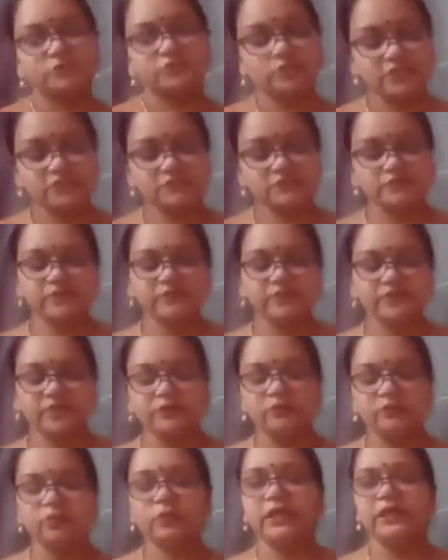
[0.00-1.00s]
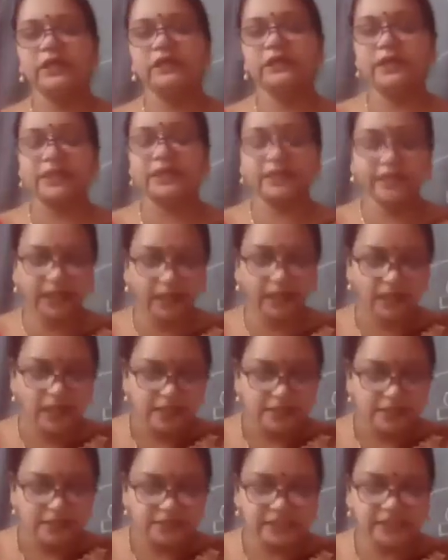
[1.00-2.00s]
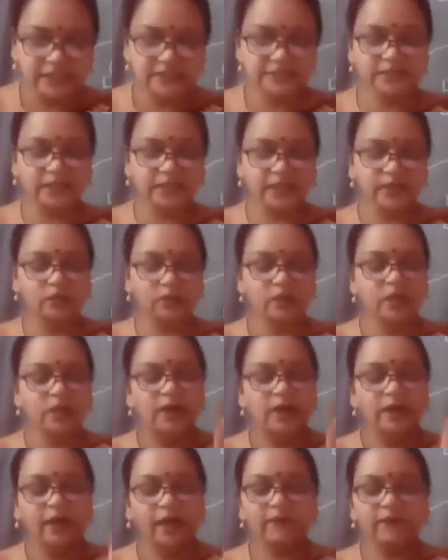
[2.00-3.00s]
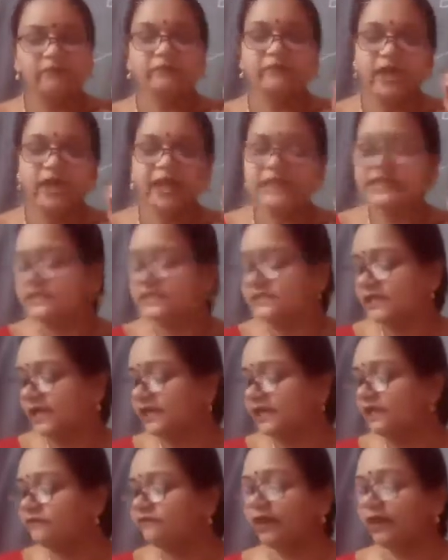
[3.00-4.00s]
So this we will do in detail. Just now, like this any